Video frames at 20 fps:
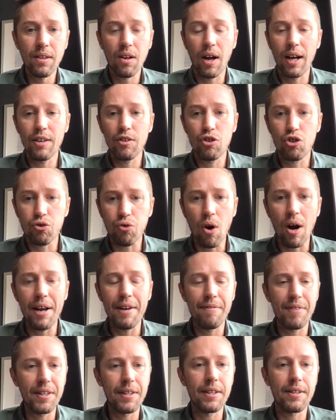like
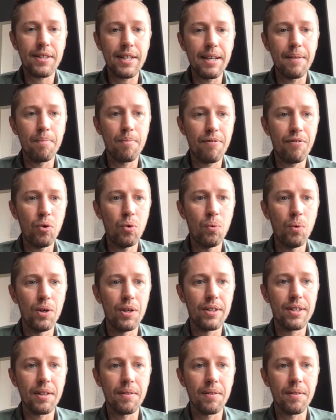driving the team forward.